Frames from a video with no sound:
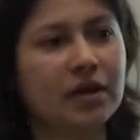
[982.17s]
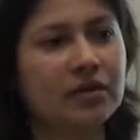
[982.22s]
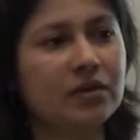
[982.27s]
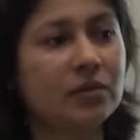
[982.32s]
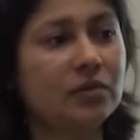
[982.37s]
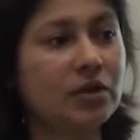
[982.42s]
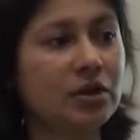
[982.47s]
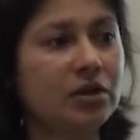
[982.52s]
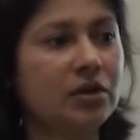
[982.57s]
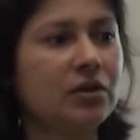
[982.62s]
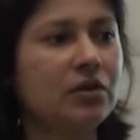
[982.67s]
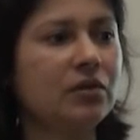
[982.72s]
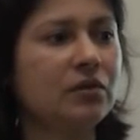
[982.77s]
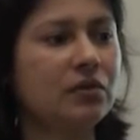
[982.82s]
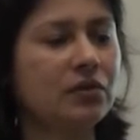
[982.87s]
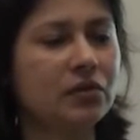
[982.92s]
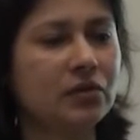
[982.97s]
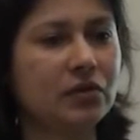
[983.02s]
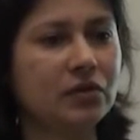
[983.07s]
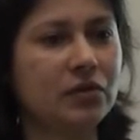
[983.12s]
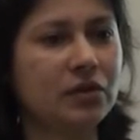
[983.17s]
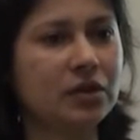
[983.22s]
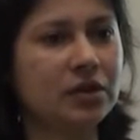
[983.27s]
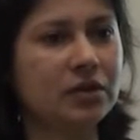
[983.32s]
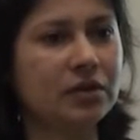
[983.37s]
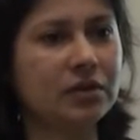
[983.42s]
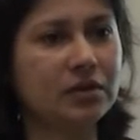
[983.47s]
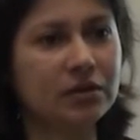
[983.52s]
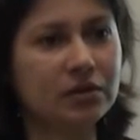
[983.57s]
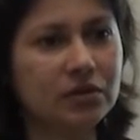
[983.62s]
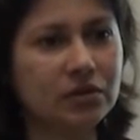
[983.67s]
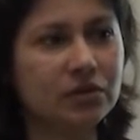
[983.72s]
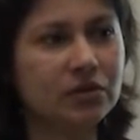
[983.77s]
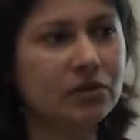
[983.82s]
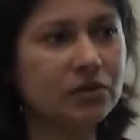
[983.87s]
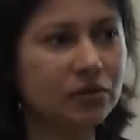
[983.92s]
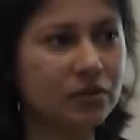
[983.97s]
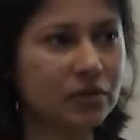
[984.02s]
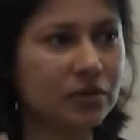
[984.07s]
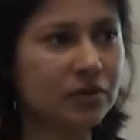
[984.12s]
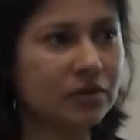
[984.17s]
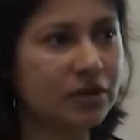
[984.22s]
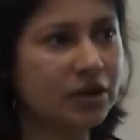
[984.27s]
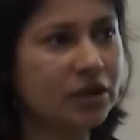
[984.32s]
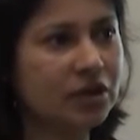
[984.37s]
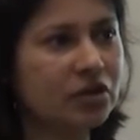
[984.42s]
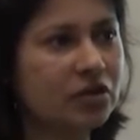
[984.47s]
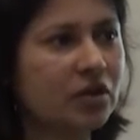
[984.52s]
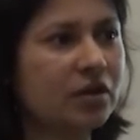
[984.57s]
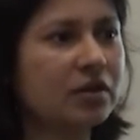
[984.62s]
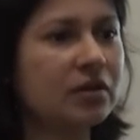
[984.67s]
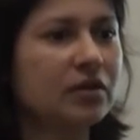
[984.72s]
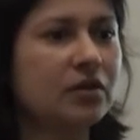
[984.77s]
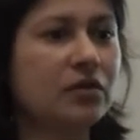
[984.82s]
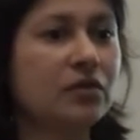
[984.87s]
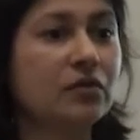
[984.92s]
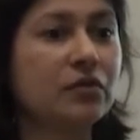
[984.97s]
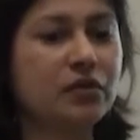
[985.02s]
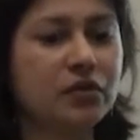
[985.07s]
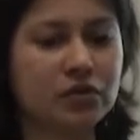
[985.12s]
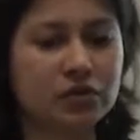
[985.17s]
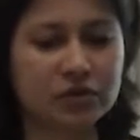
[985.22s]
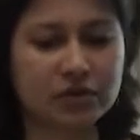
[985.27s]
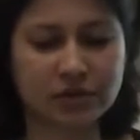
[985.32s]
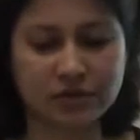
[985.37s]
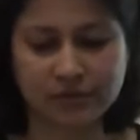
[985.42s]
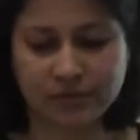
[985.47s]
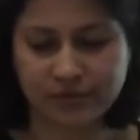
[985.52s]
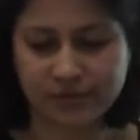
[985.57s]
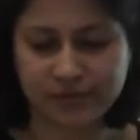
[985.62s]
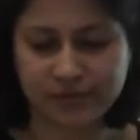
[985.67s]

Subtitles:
something new, so you can target your future.